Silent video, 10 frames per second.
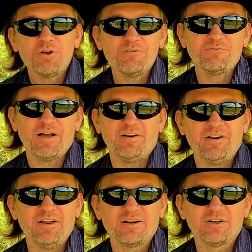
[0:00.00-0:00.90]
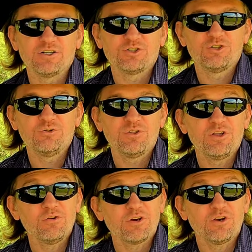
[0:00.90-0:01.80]
you found a nugget or two that
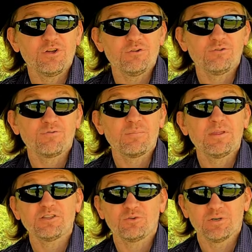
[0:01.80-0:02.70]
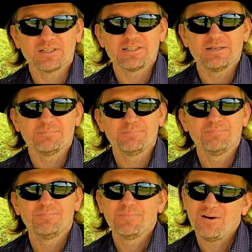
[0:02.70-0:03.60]
you can use from this quick tip
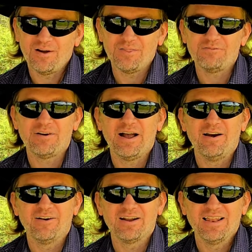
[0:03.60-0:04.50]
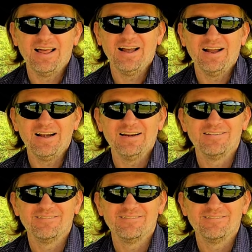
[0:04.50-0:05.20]
on the firing line.